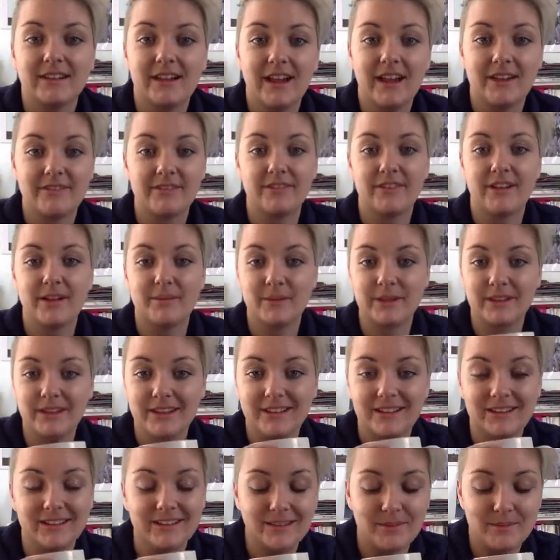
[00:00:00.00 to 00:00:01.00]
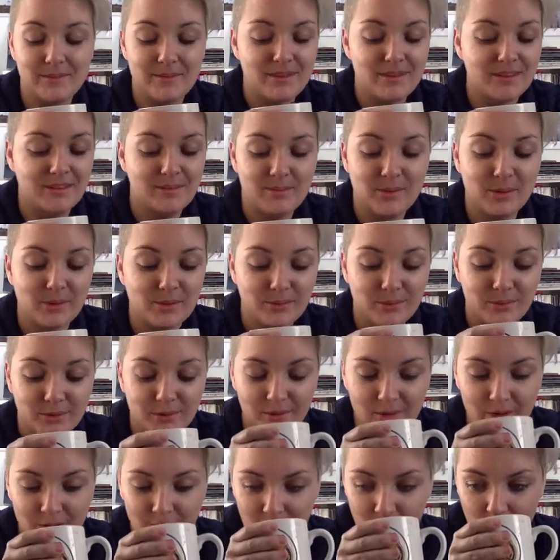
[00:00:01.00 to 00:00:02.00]
have a family, and it's a, it's
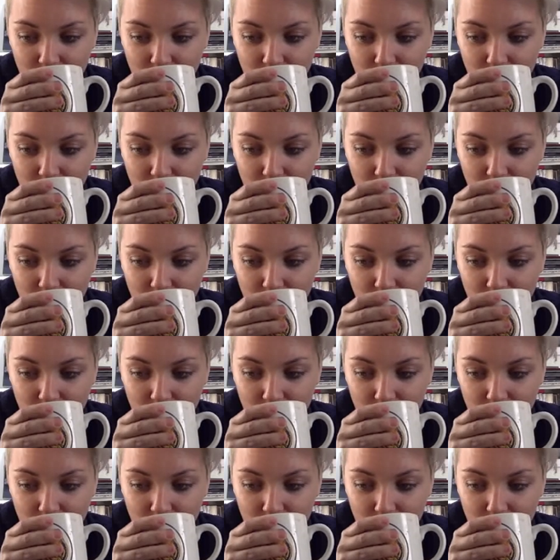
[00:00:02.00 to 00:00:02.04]
beautiful